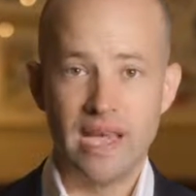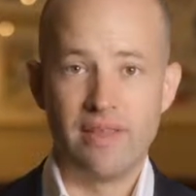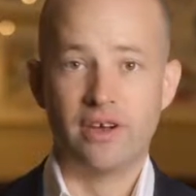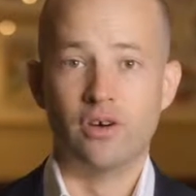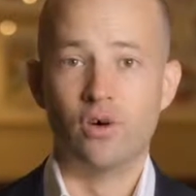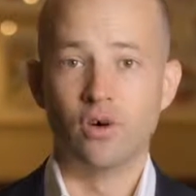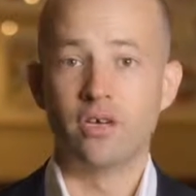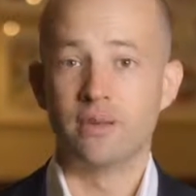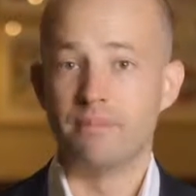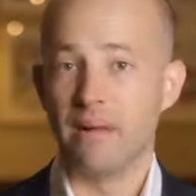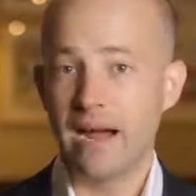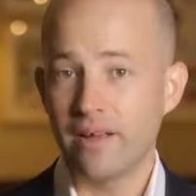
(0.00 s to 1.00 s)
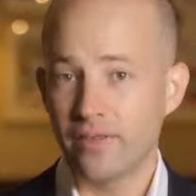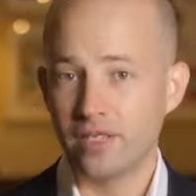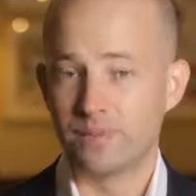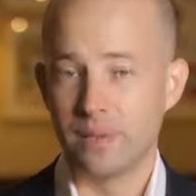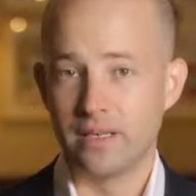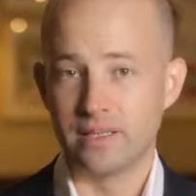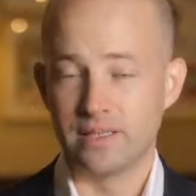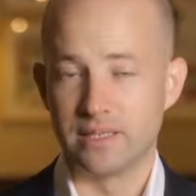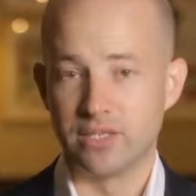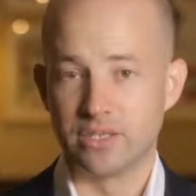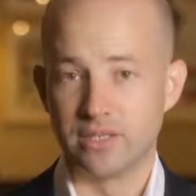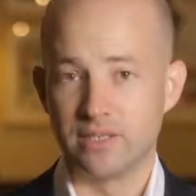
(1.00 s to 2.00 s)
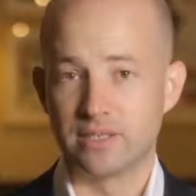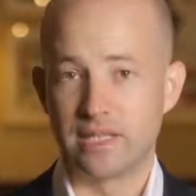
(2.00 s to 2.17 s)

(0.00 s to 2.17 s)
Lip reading: and that in order to make those better decisions,